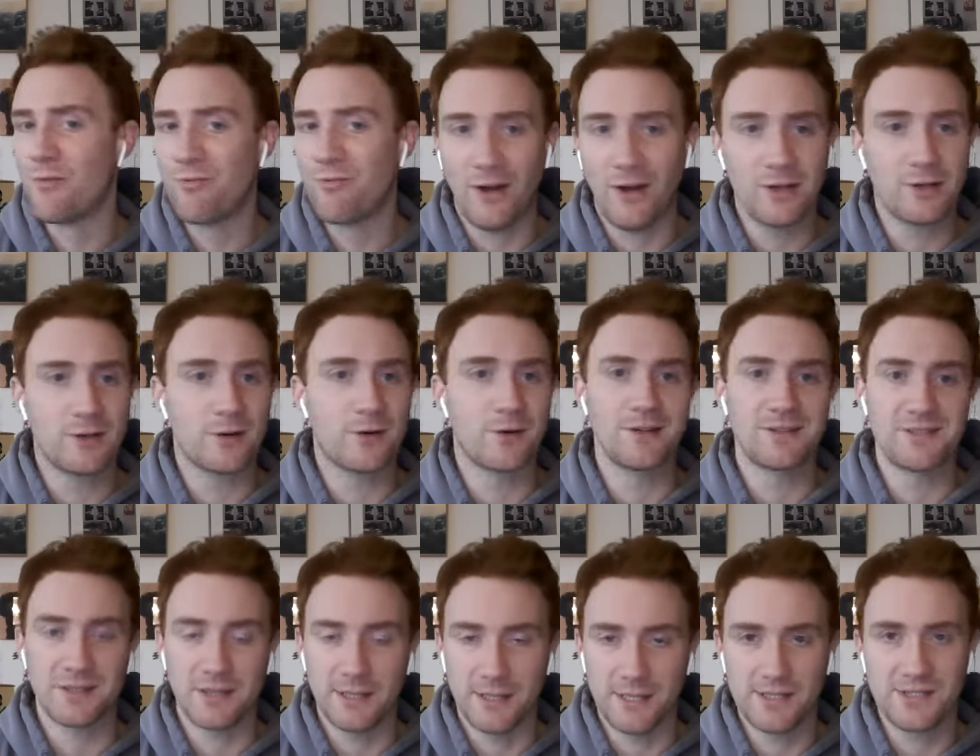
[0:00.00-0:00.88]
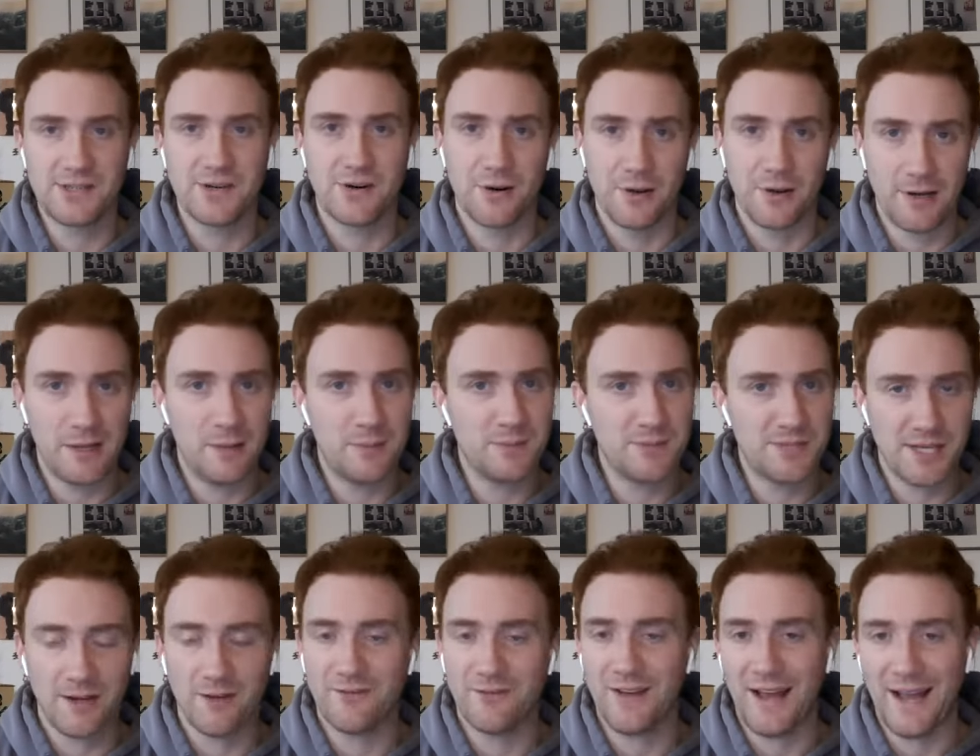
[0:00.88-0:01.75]
thunderously asserted
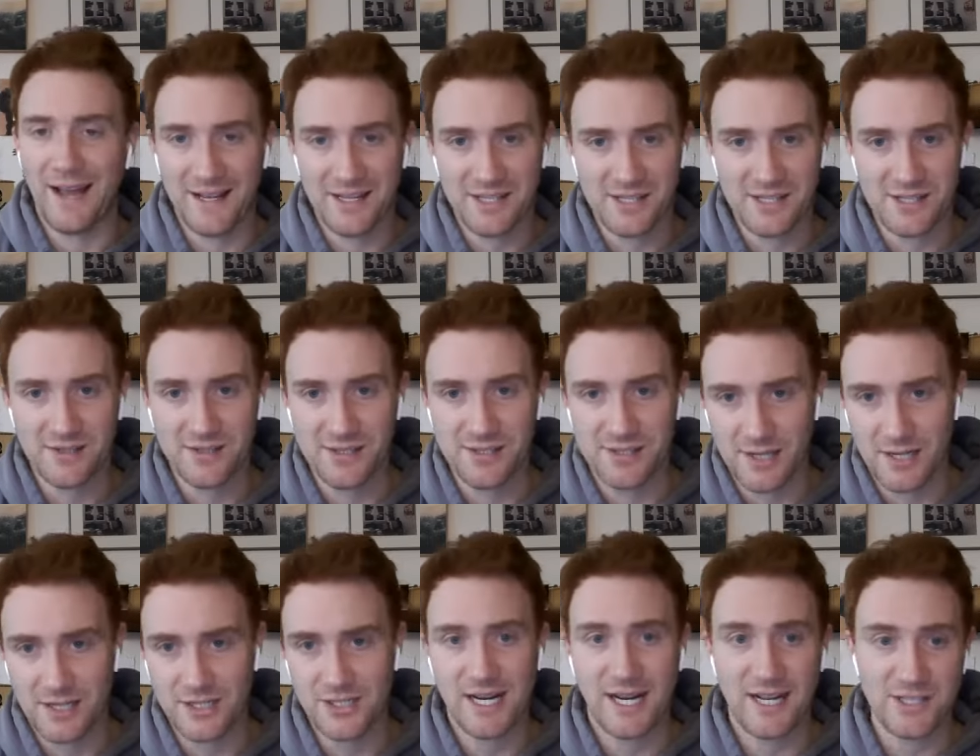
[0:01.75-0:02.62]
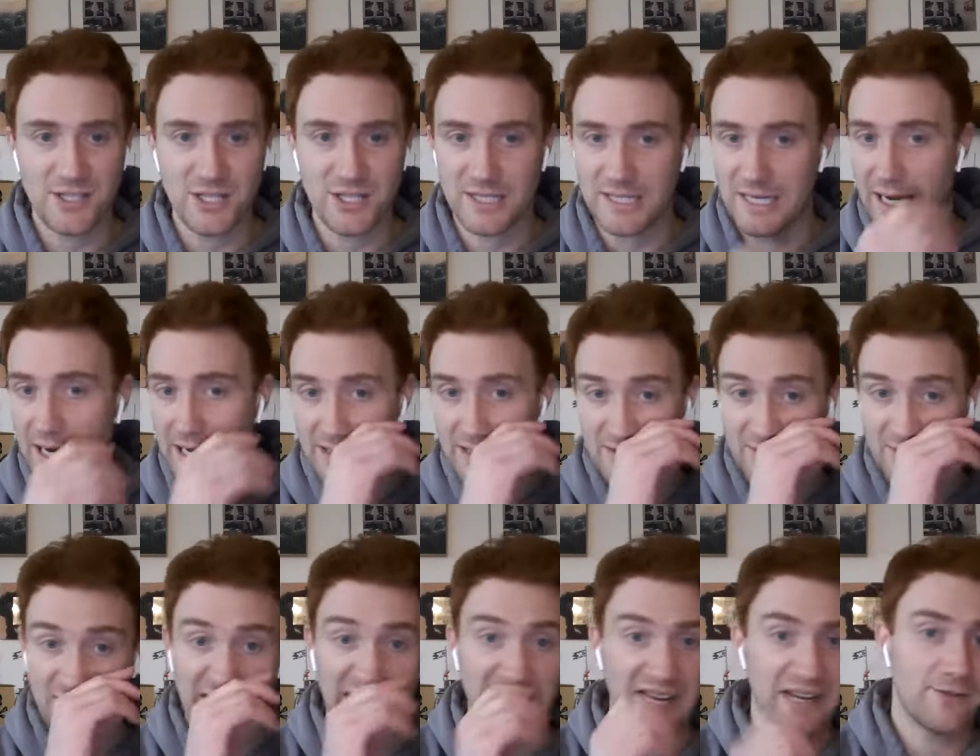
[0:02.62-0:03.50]
himself as such, catching nine of
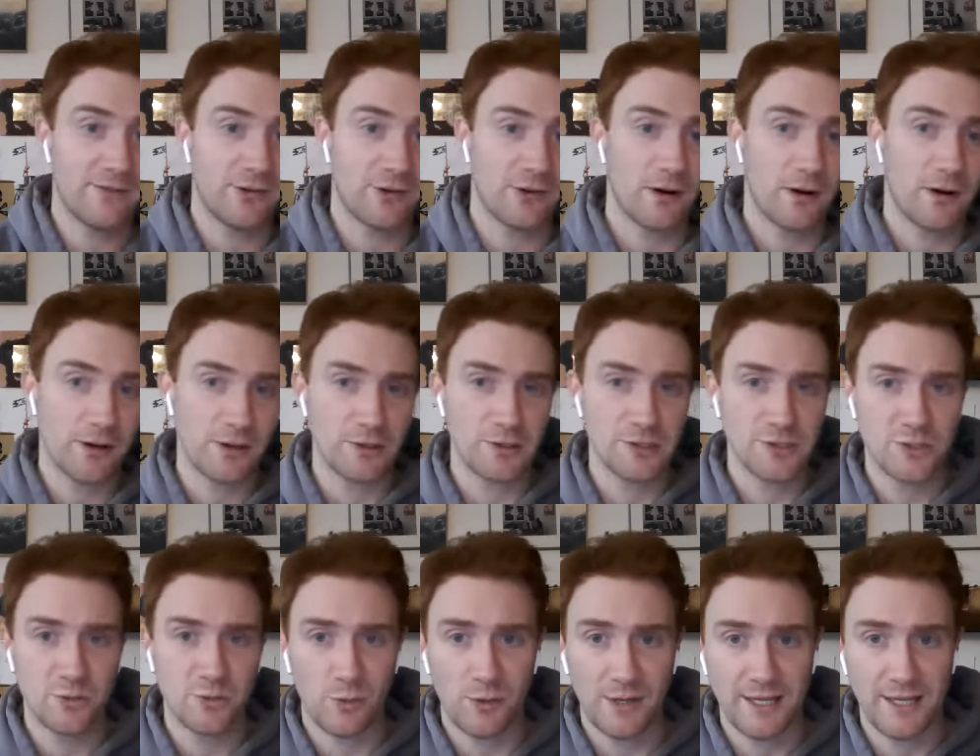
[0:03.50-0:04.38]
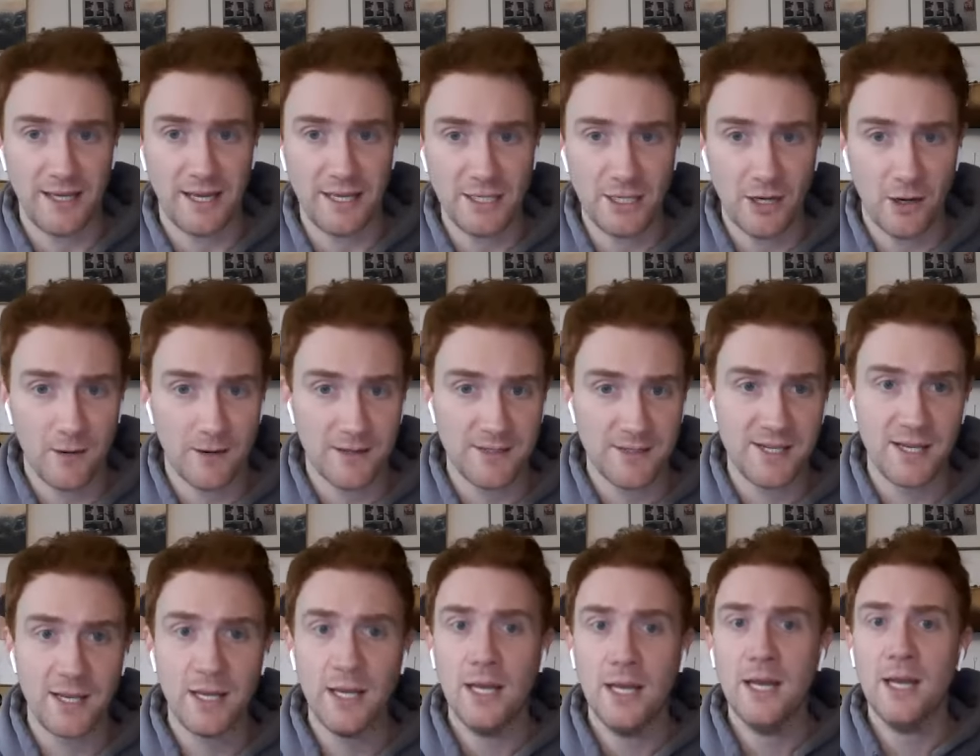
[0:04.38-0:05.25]
nine for 128 yards.
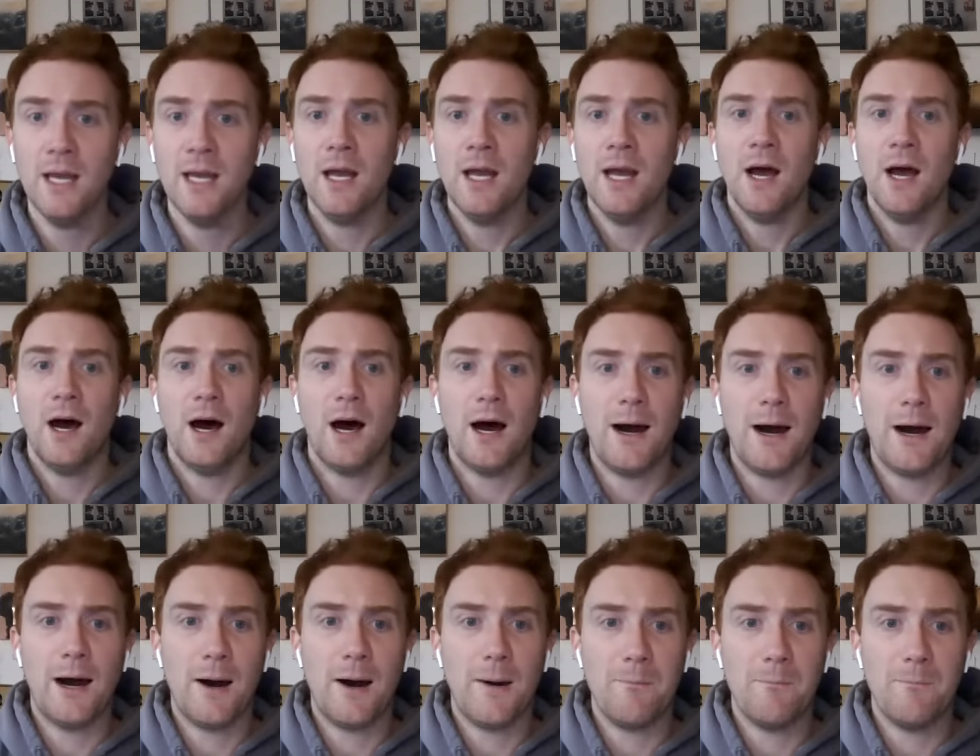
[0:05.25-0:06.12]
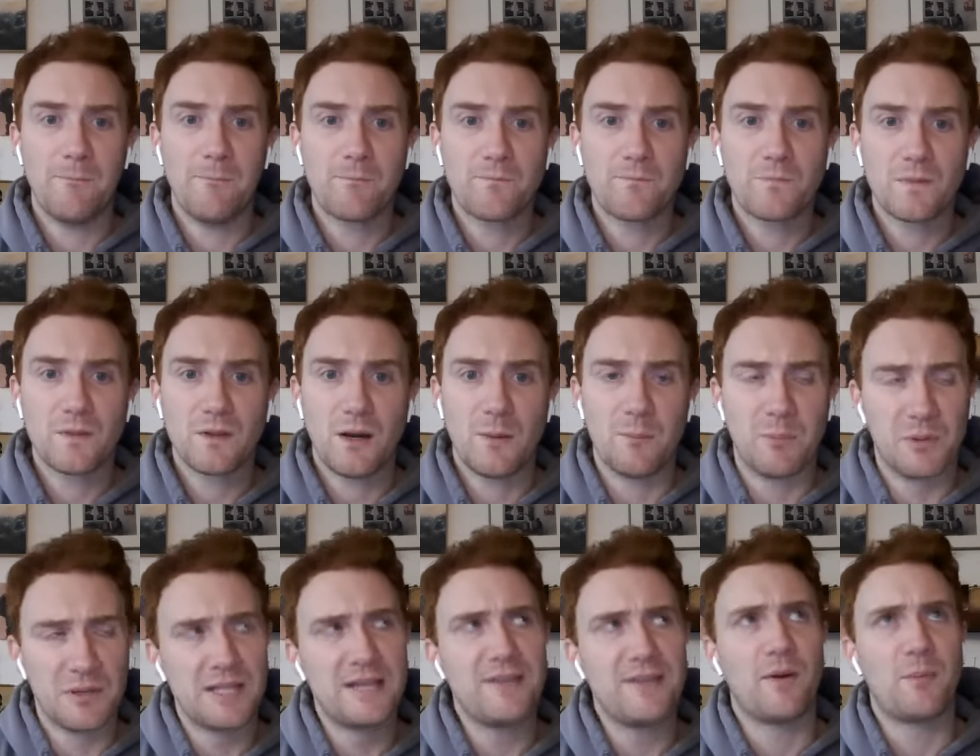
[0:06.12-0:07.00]
Um, I
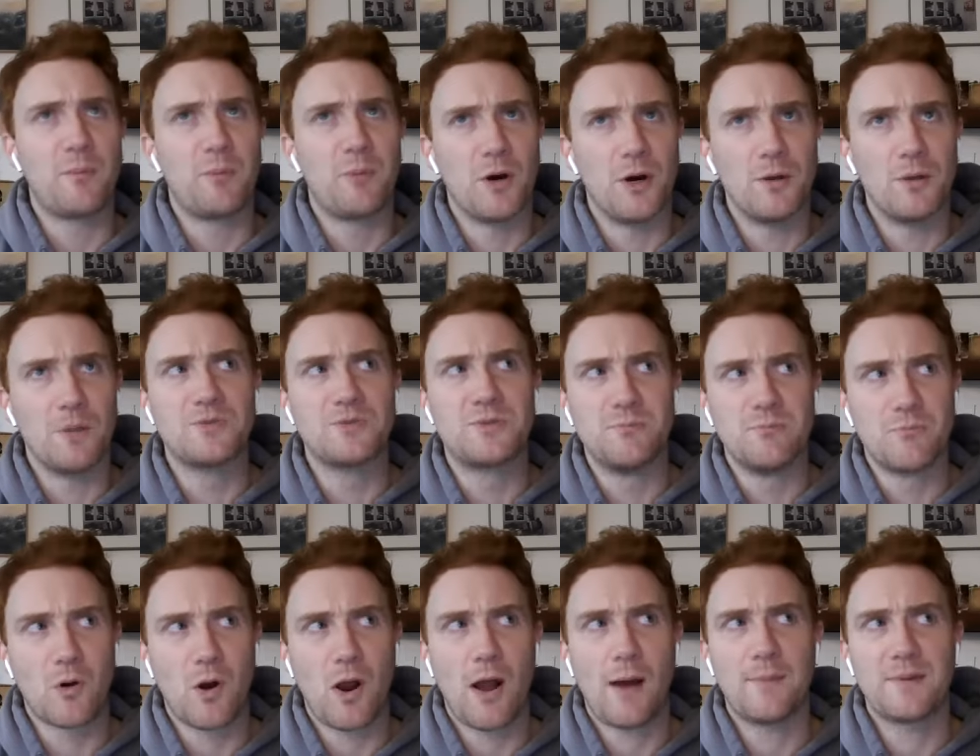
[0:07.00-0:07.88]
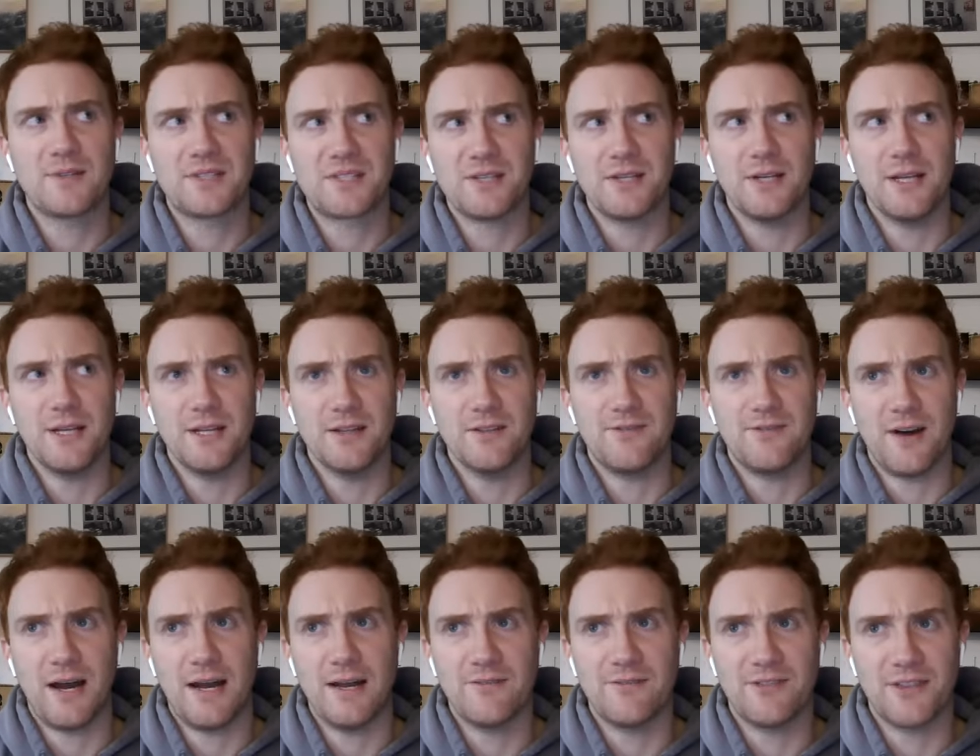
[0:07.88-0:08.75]
believe I put Robinson in the
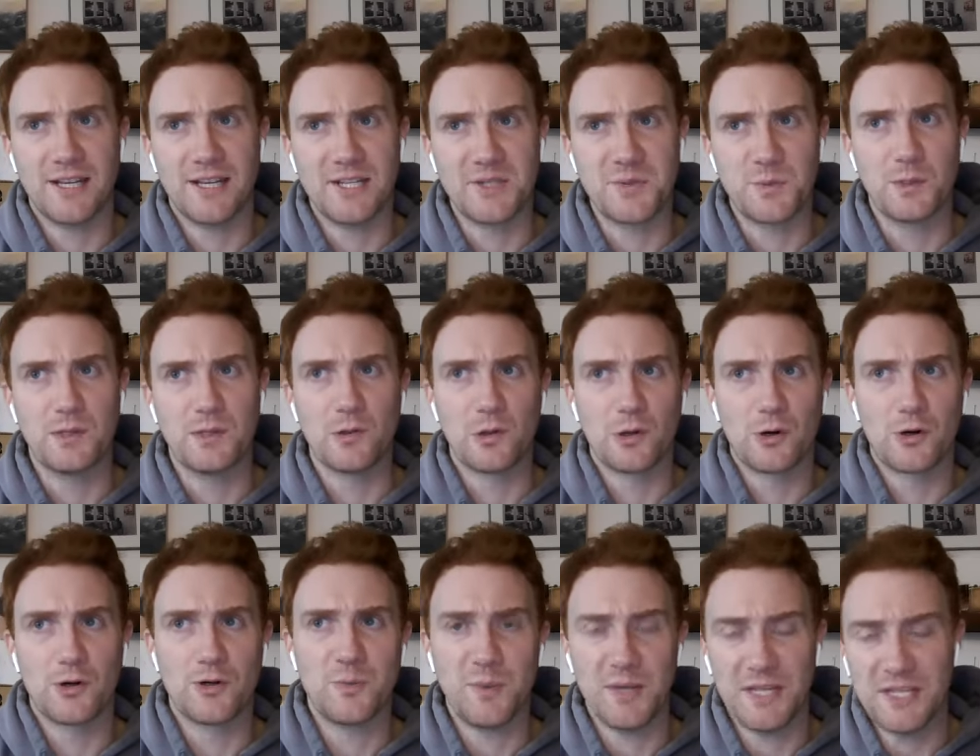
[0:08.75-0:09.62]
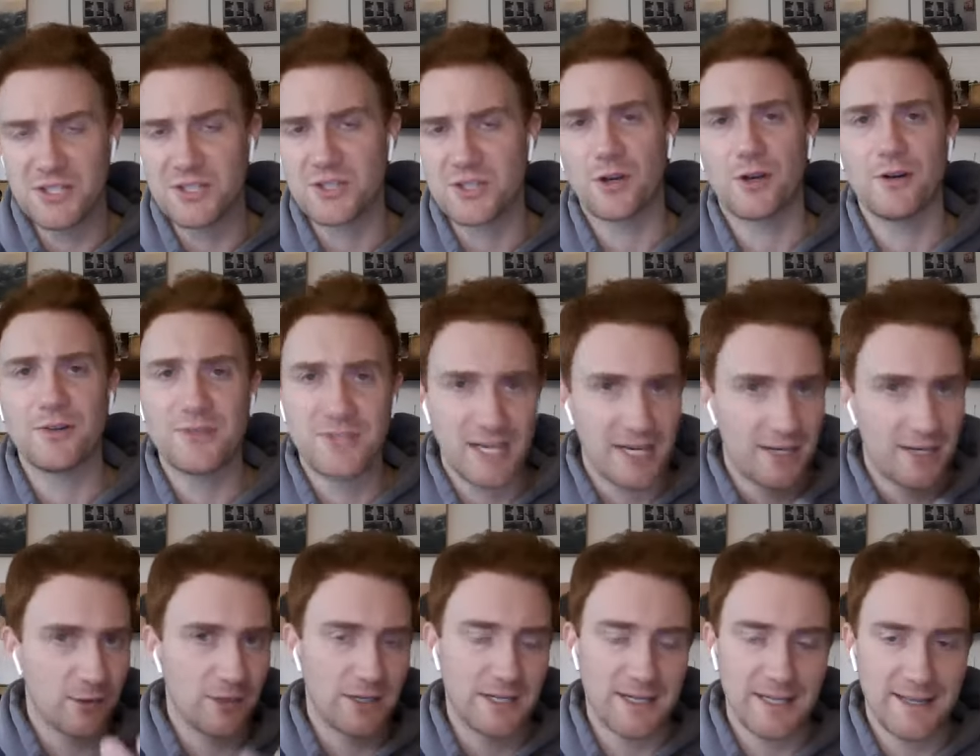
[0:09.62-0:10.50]
five things we learned piece. So go take
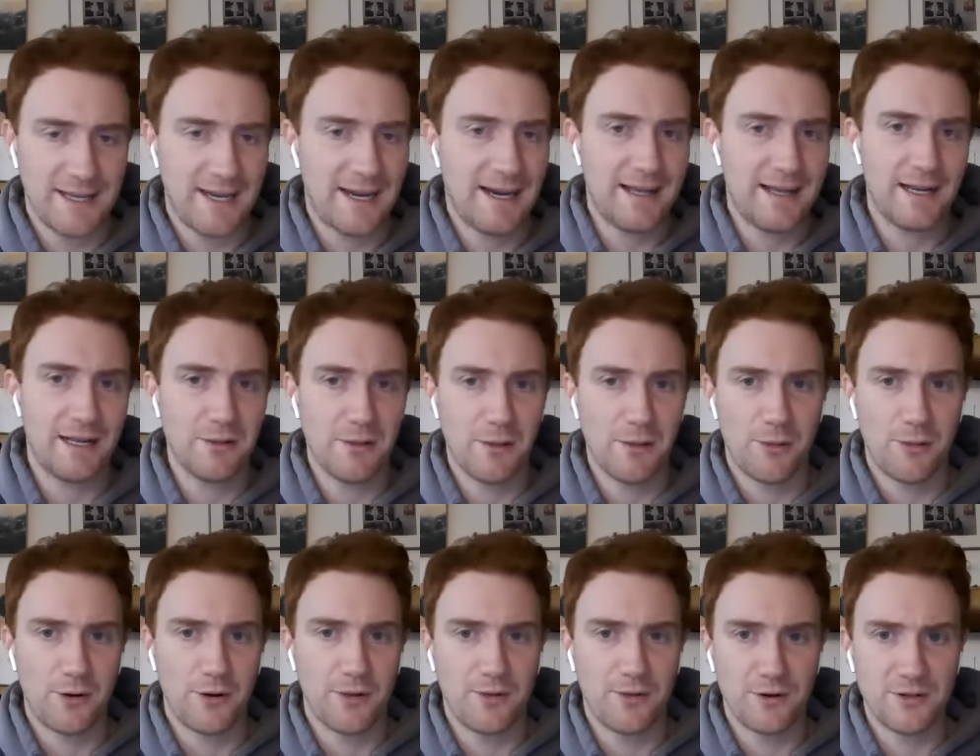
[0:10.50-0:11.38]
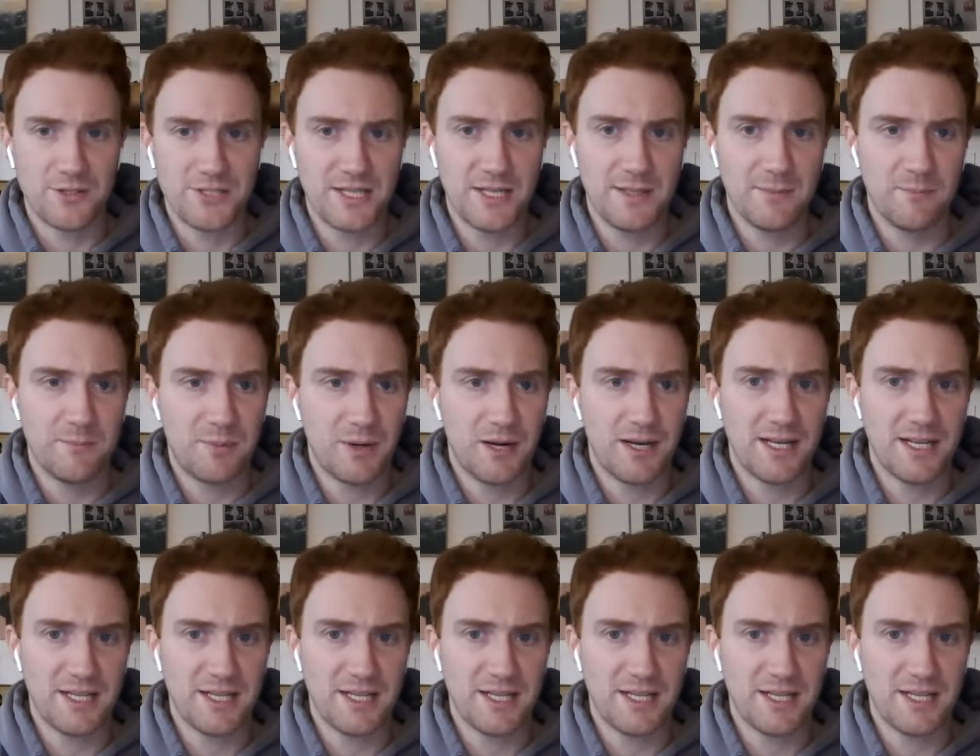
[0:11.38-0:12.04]
a look at that at the 33rd team. But